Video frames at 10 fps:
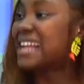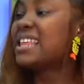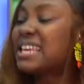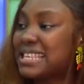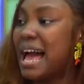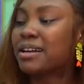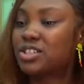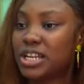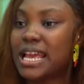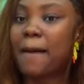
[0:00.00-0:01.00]
think it's
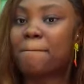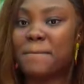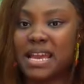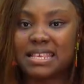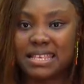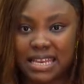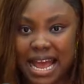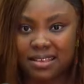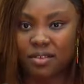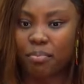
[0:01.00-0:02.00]
actually amazing
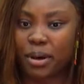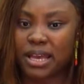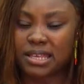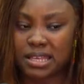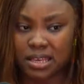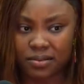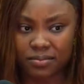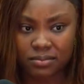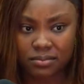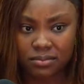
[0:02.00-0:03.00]
as a person.